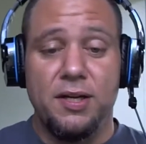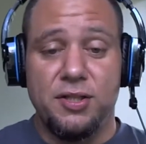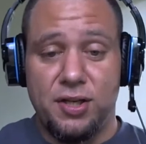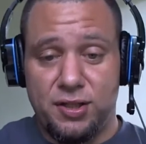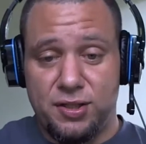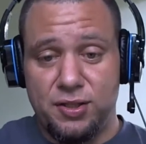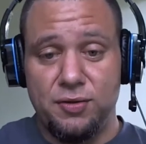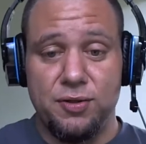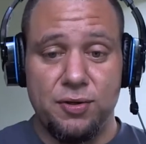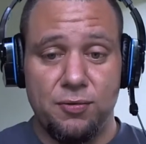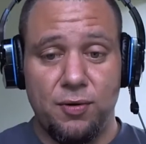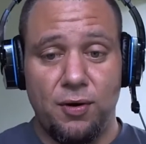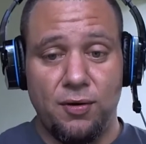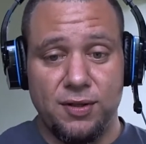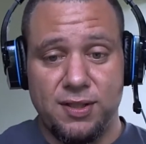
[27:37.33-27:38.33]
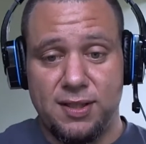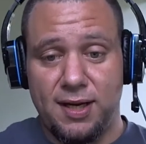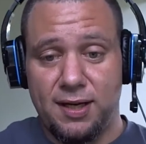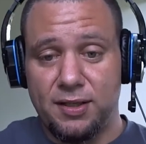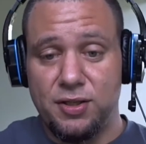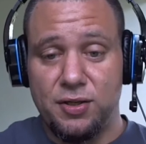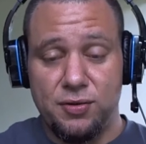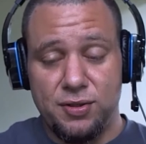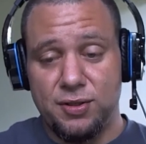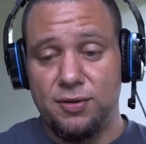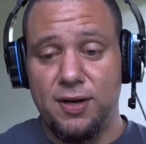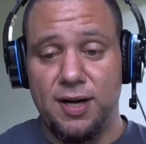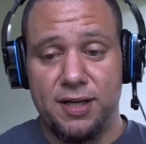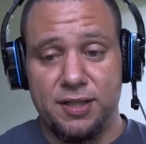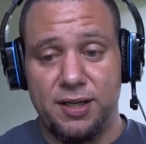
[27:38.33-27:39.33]
Just use your roll stick, choose a
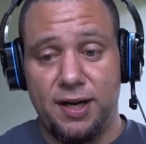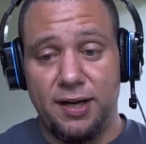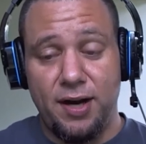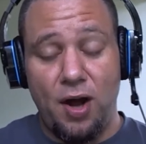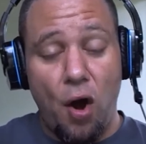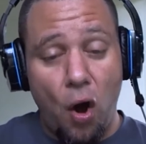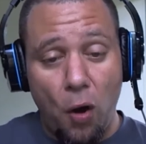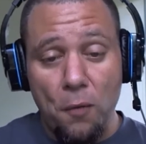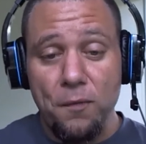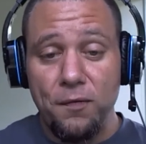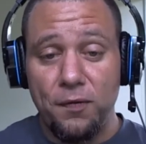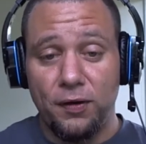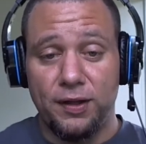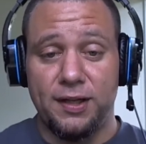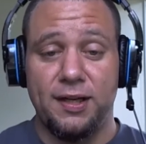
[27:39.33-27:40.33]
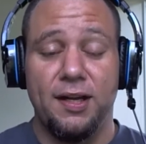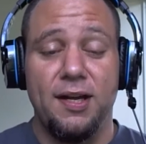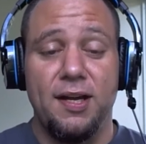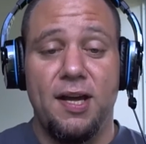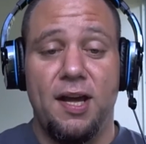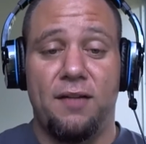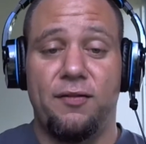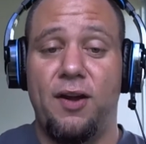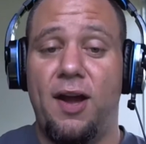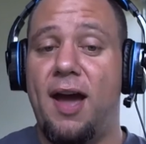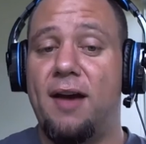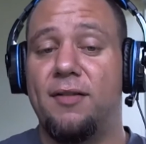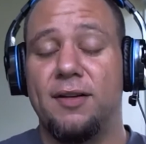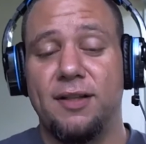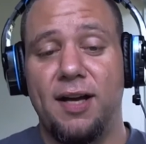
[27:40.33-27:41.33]
direction, and hopefully, if you
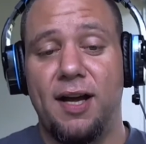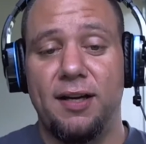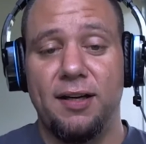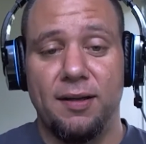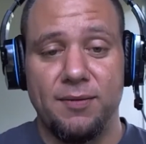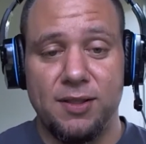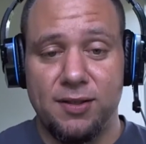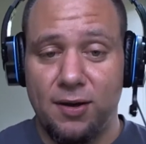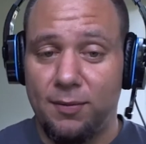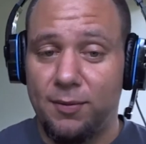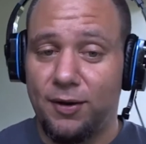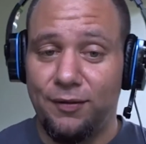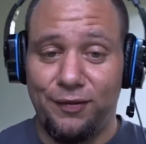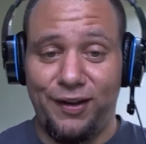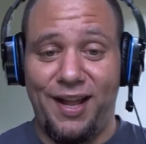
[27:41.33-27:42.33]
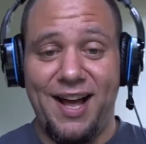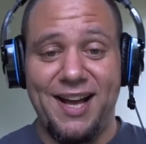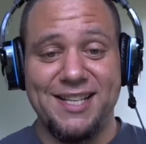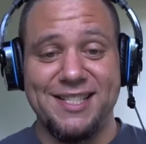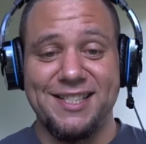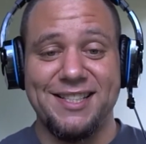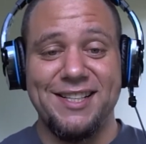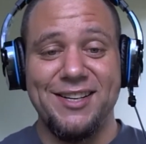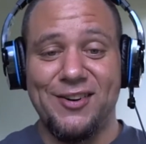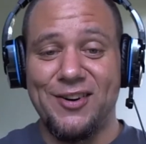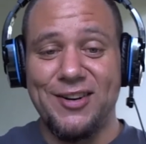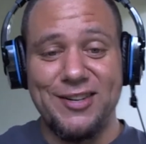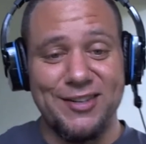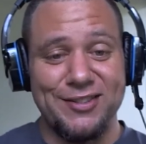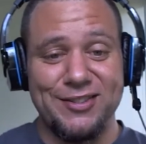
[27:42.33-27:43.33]
haven't gotten up to terminal velocity
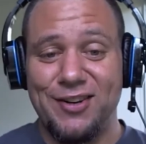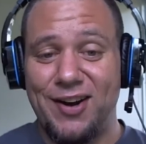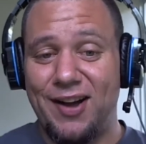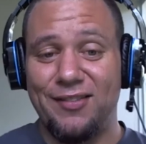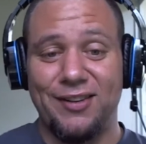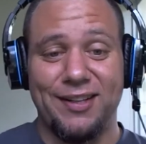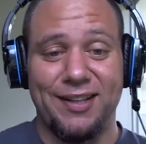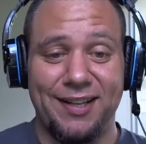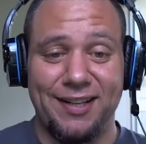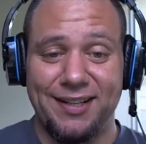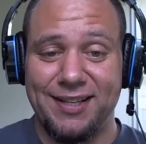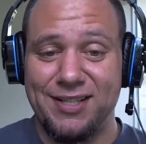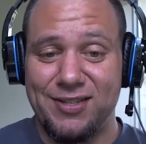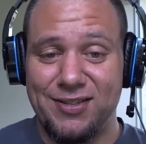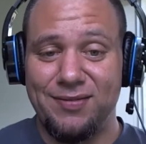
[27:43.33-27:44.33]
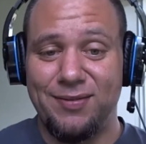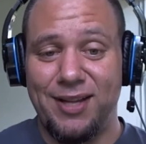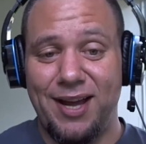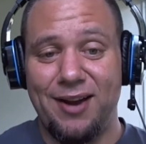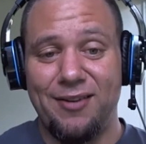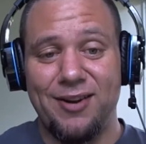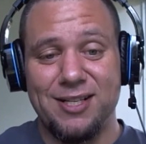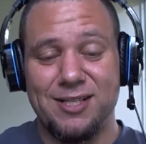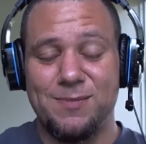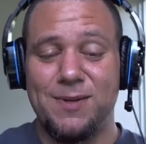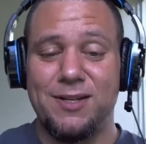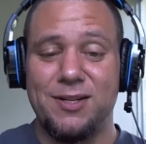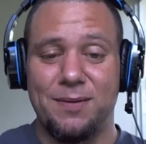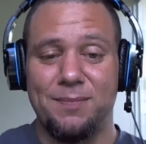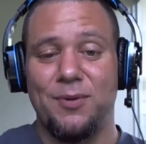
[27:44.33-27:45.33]
or you're traveling at an extremely high rate
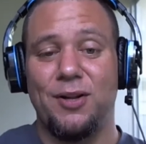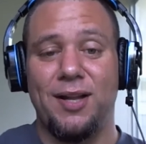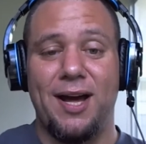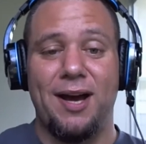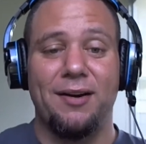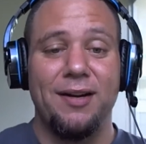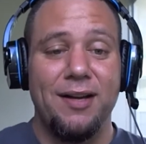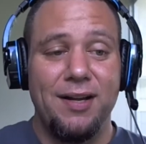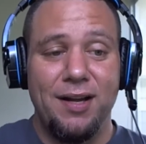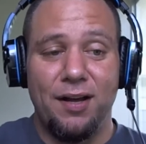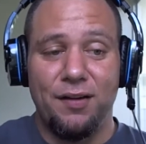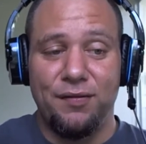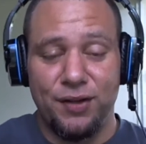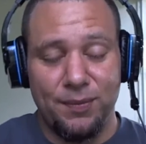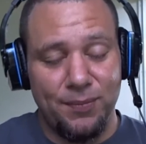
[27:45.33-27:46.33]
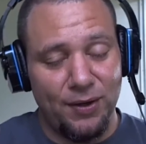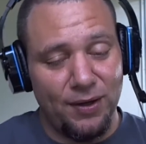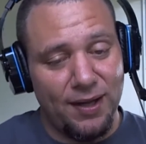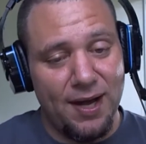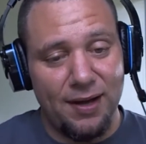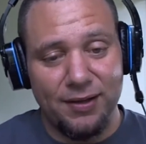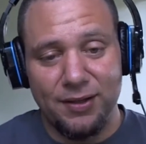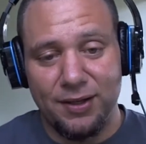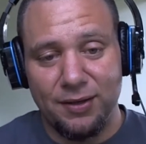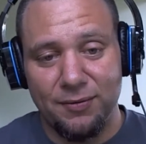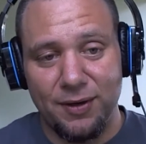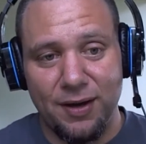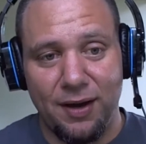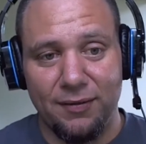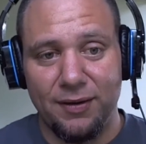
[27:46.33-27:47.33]
of speed, you can pull out. If you can pull out, you can
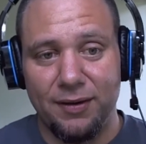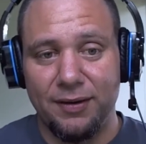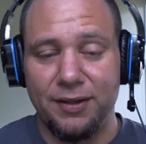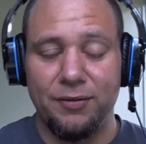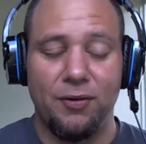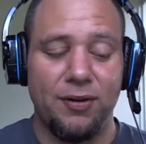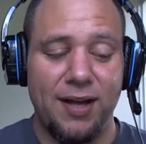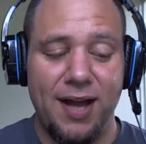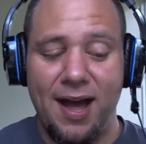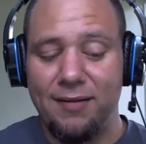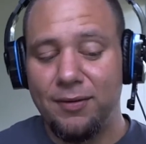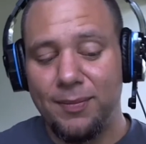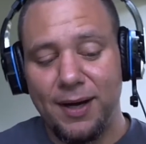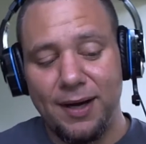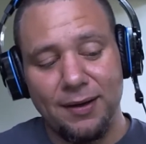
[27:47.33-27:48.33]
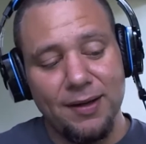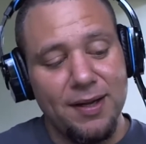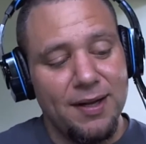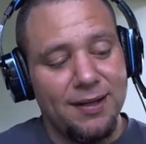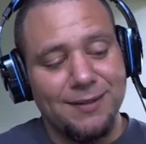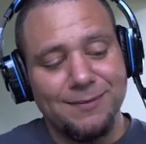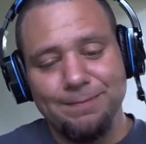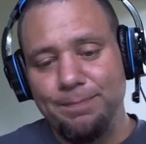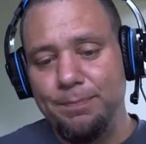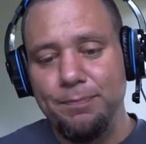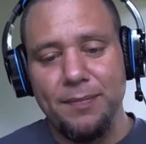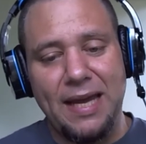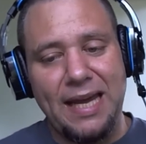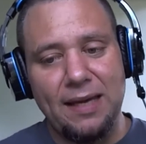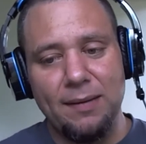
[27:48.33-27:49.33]
recover. You only have about
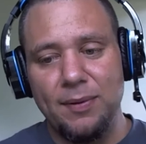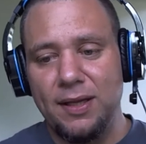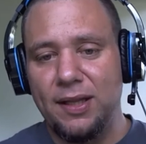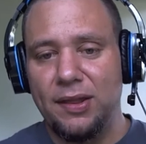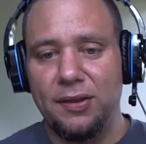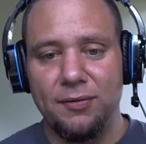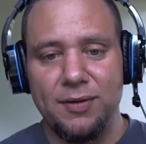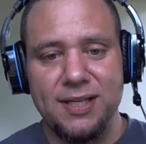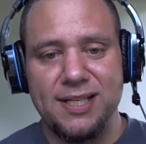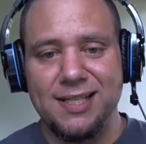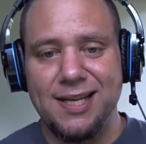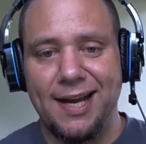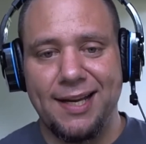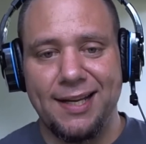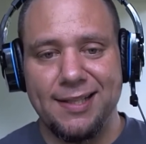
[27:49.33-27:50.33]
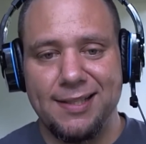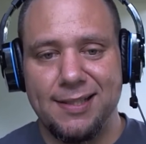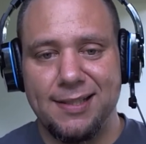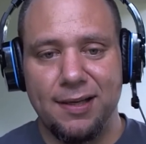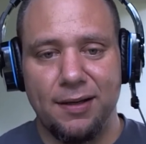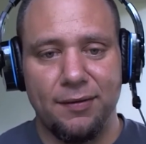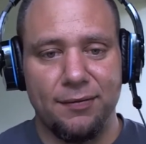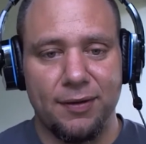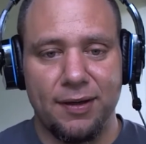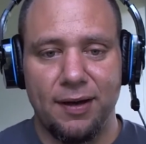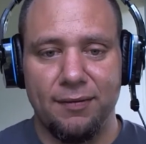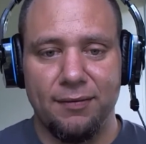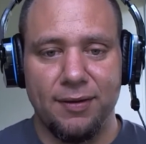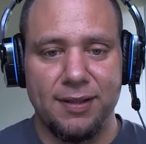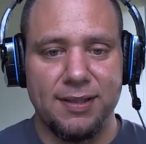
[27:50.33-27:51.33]
maybe three seconds of
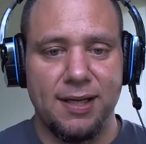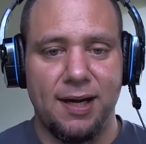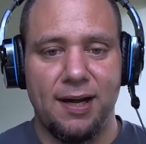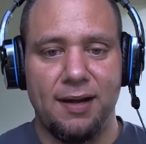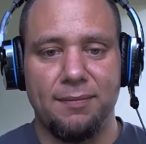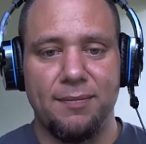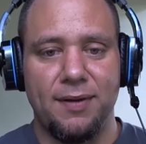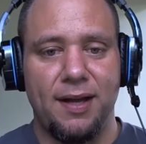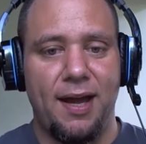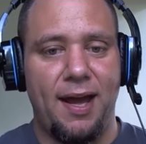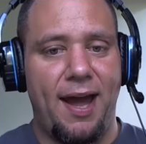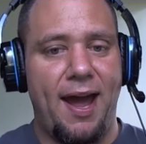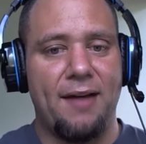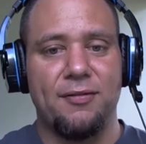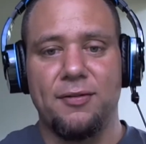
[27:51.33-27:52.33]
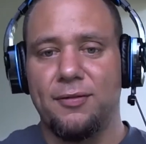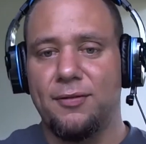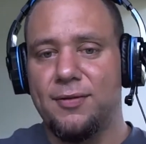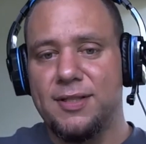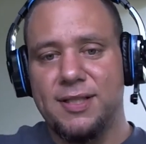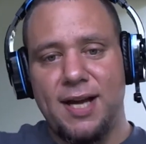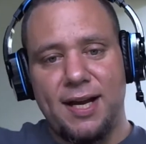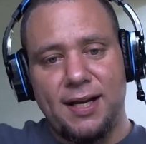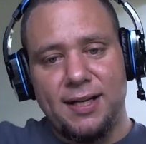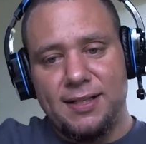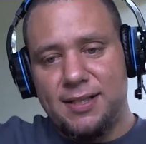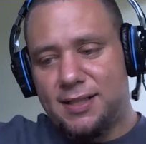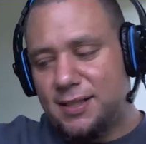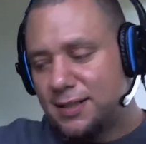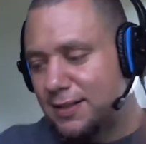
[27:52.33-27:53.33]
recovery time. After three
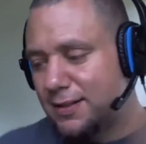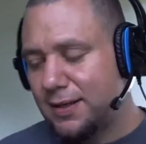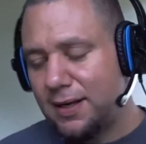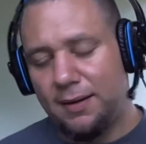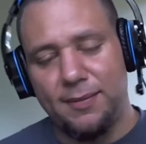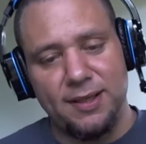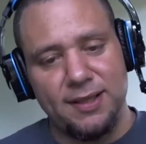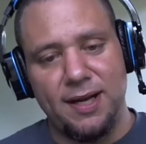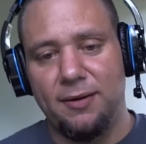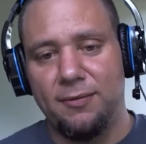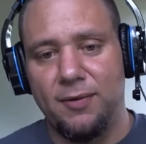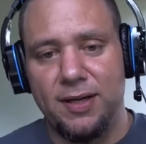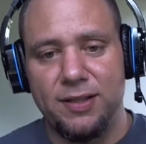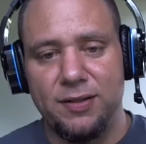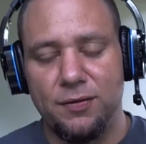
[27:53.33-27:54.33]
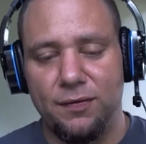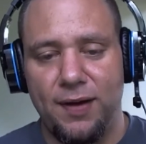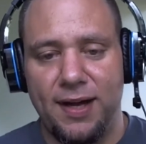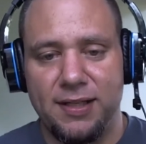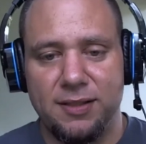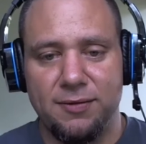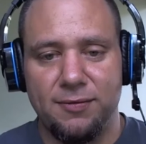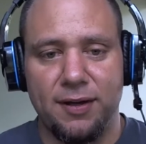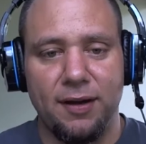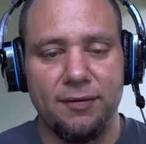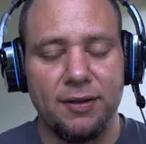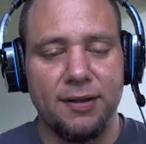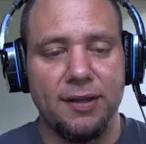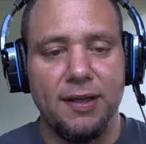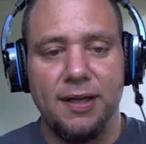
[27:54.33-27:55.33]
seconds, it's coming down way too fast to
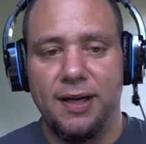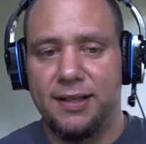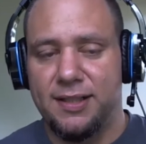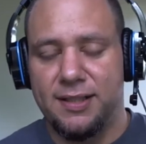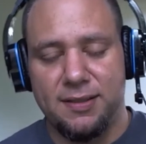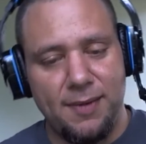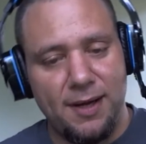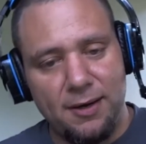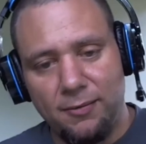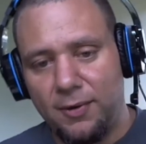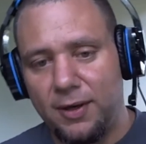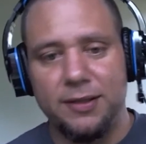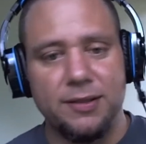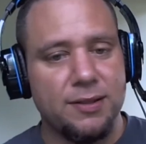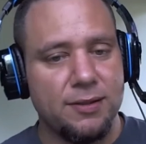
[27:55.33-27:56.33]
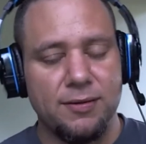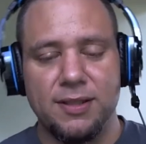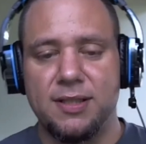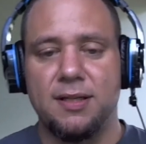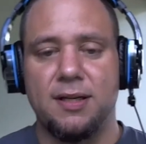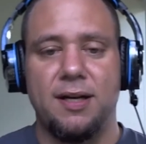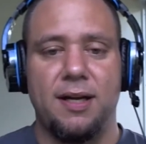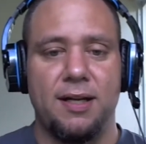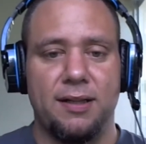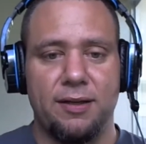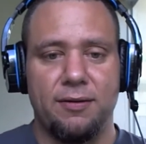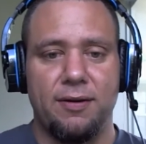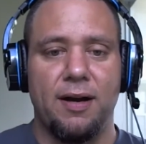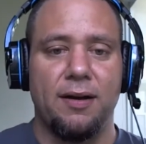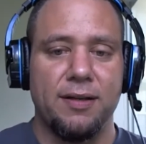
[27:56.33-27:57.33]
recover. It doesn't matter what you do; it's going to hit the
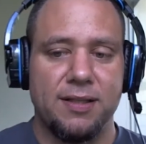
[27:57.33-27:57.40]
ground.